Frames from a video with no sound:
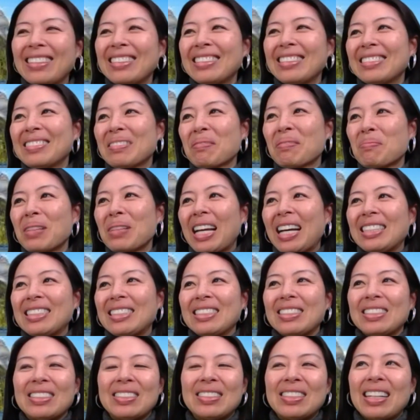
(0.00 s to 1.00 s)
Oh,
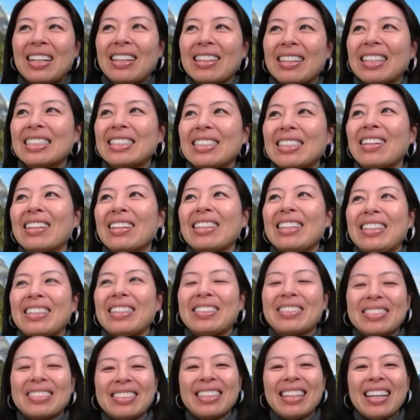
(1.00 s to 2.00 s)
bless you, Yudong. It's all
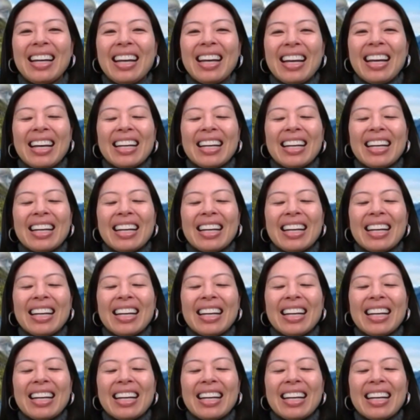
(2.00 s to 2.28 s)
you.